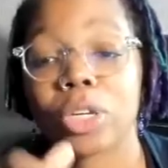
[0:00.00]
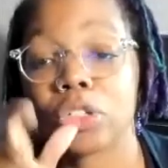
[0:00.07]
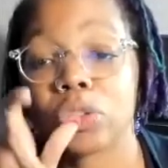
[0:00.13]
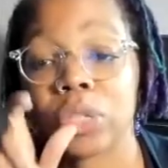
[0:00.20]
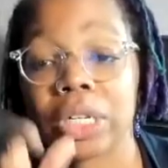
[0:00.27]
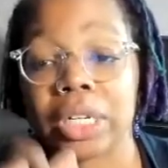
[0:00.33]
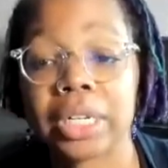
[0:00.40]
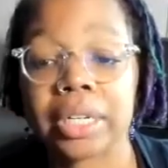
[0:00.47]

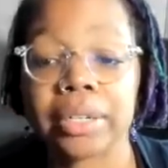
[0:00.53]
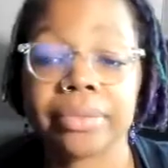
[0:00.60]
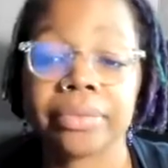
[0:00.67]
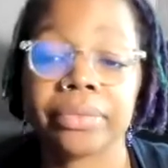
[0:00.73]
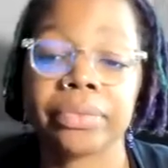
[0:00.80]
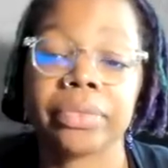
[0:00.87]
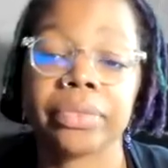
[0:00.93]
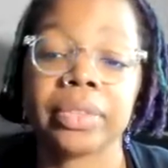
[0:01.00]
to the
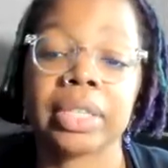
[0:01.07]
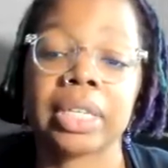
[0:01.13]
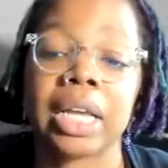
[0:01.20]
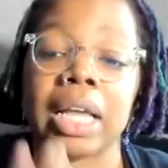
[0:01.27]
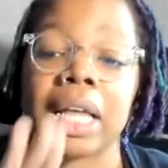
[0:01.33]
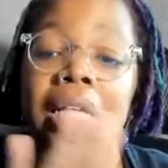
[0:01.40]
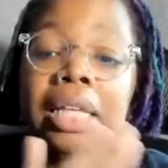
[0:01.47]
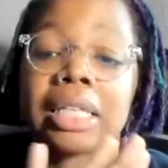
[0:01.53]
cleanliness of the
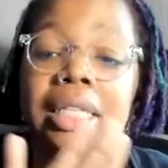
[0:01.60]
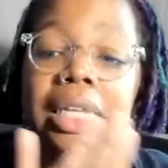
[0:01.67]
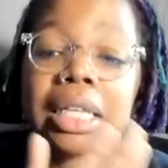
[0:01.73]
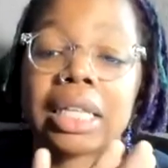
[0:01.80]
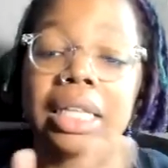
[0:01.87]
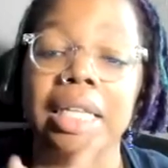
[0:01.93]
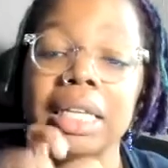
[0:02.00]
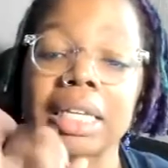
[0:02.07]
air that we
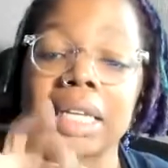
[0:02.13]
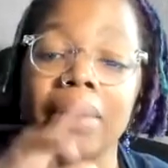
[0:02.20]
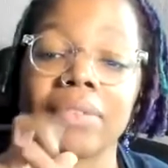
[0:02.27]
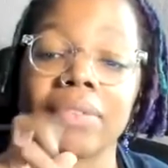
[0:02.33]
breathe.